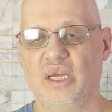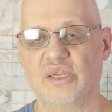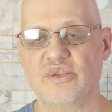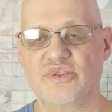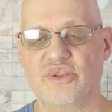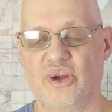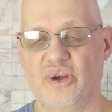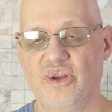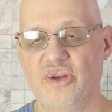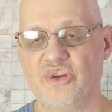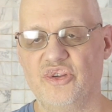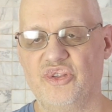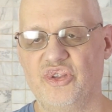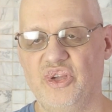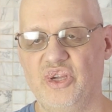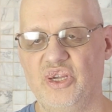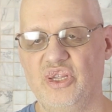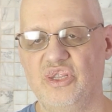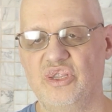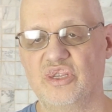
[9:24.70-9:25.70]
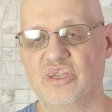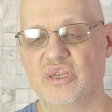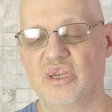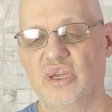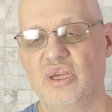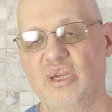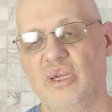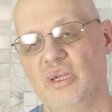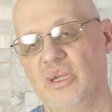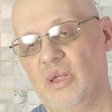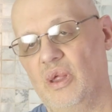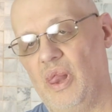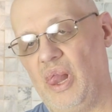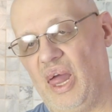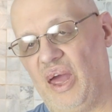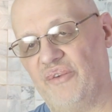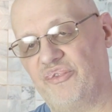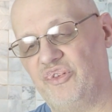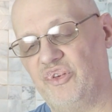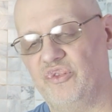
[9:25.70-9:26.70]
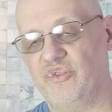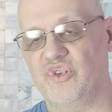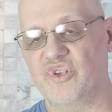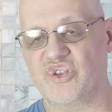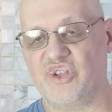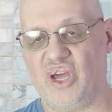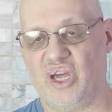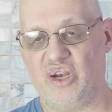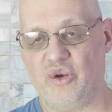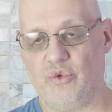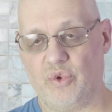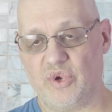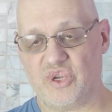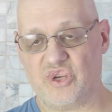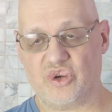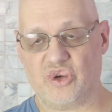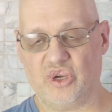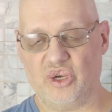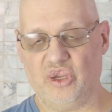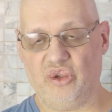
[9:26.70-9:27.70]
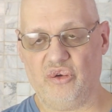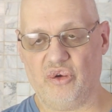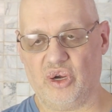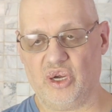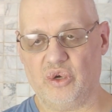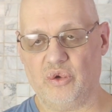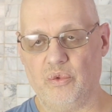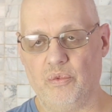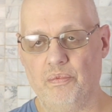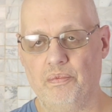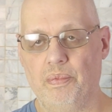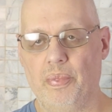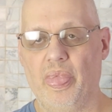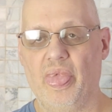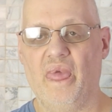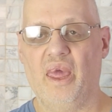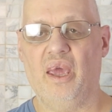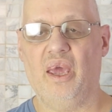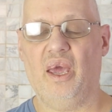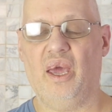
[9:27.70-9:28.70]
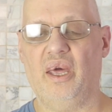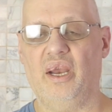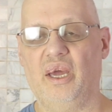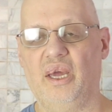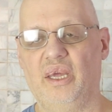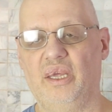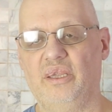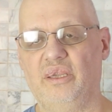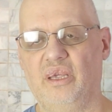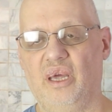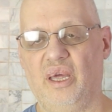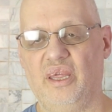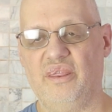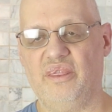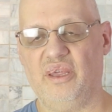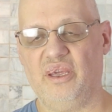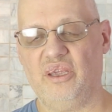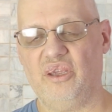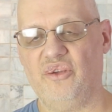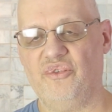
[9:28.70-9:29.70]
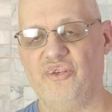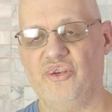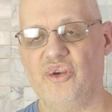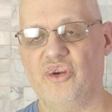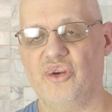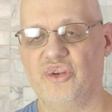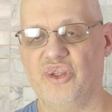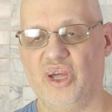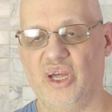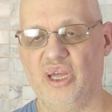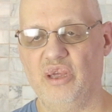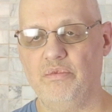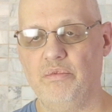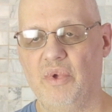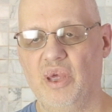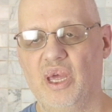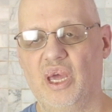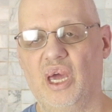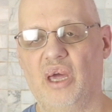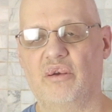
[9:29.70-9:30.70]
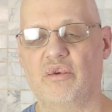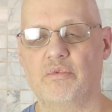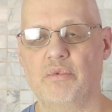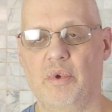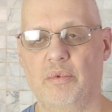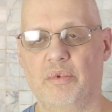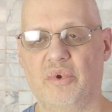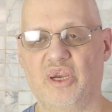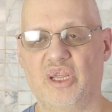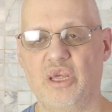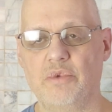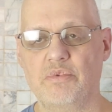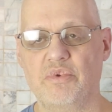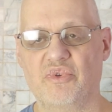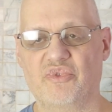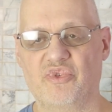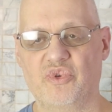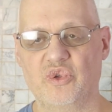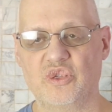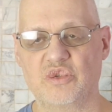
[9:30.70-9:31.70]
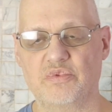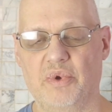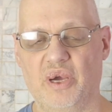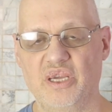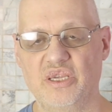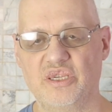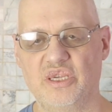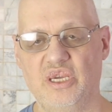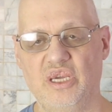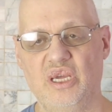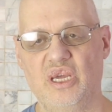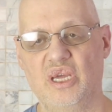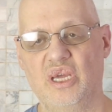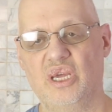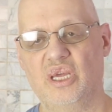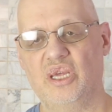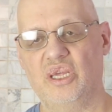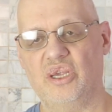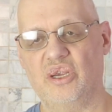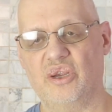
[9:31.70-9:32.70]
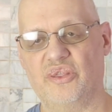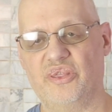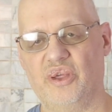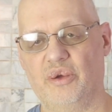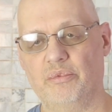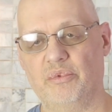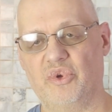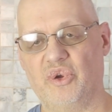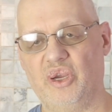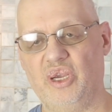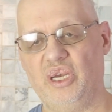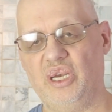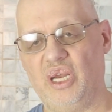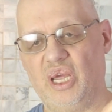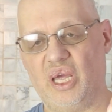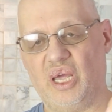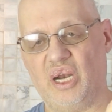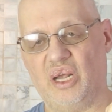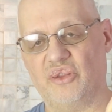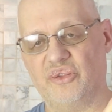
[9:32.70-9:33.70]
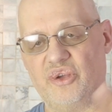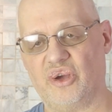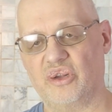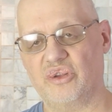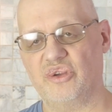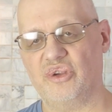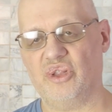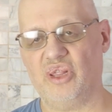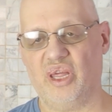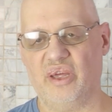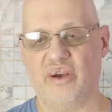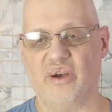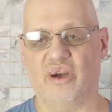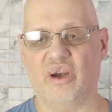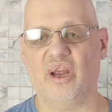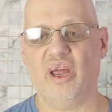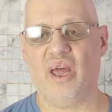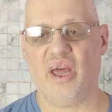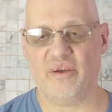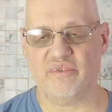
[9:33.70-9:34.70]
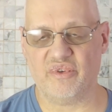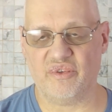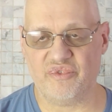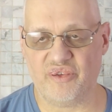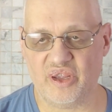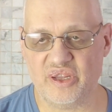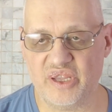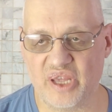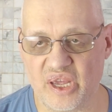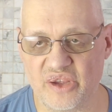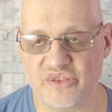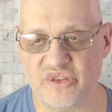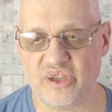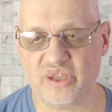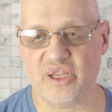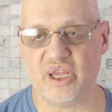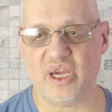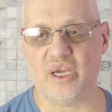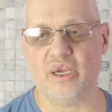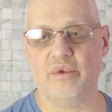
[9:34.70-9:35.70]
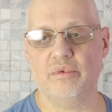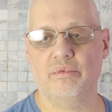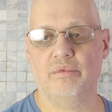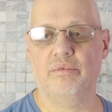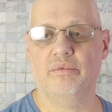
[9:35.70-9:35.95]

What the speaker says: start your seeds after you've decided what you're going to grow. And I thank you for your time. And remember to keep your food spicy, your thumb green, and I'll talk to you later. Have a fantastic day.